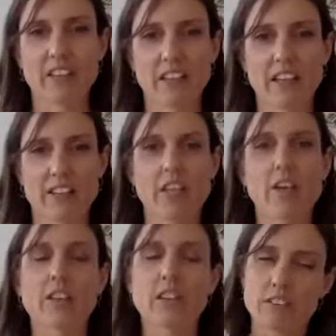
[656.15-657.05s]
And so
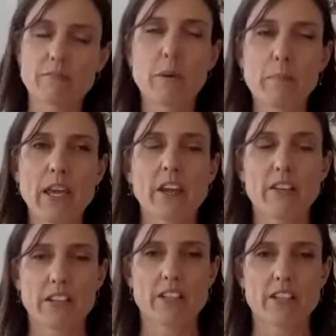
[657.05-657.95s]
kind of
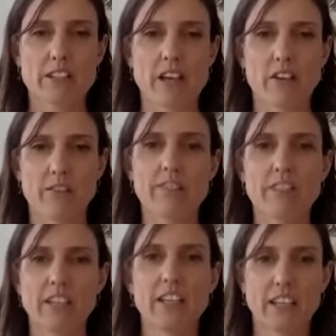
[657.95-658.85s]
preparing yourself
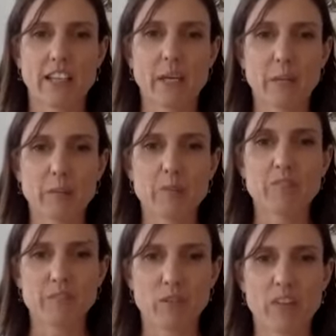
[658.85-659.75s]

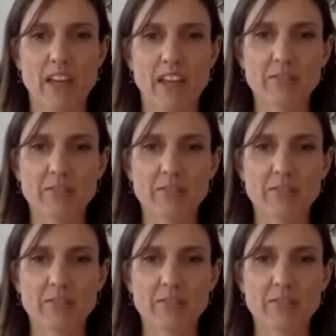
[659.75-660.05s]
for that.